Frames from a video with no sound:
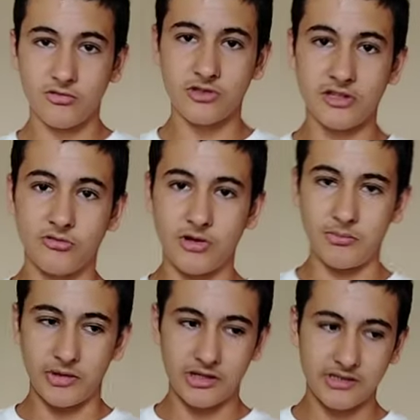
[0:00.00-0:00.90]
use the
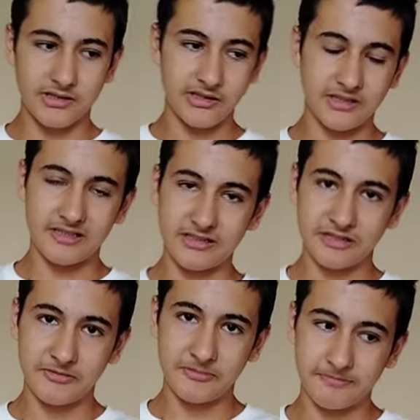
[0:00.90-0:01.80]
grippers
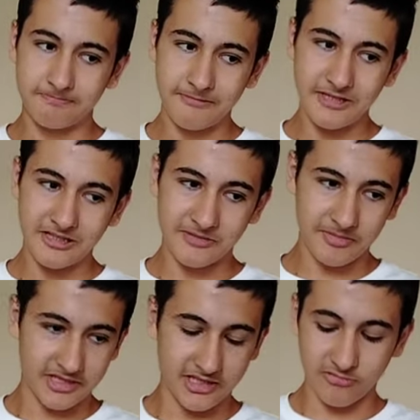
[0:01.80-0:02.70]
as in a
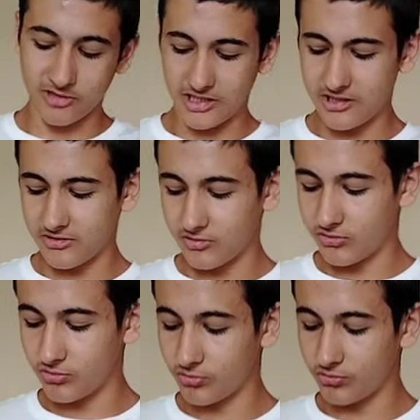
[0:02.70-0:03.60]
special way
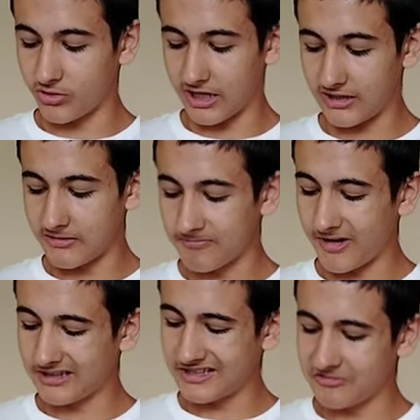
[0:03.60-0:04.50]
to train
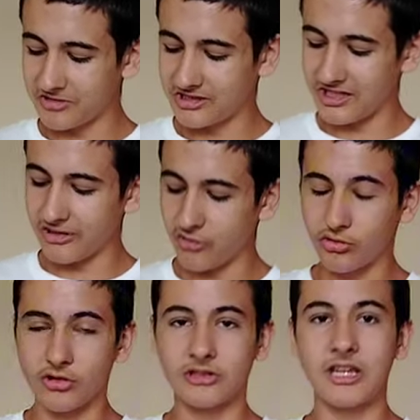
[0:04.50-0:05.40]
but this will train your
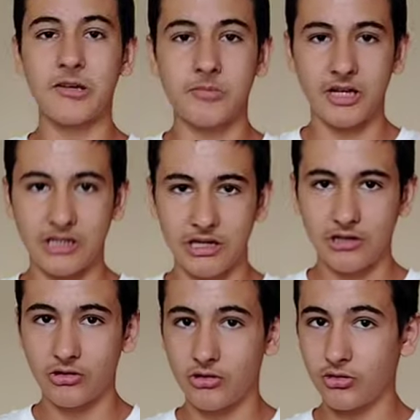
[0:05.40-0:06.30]
containment
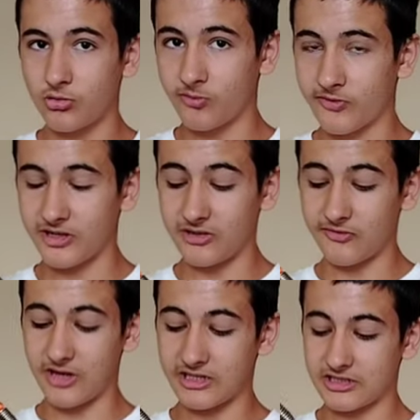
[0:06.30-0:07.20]
not your finger
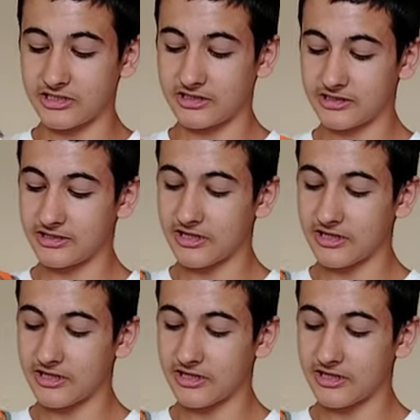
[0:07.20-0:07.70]
flexions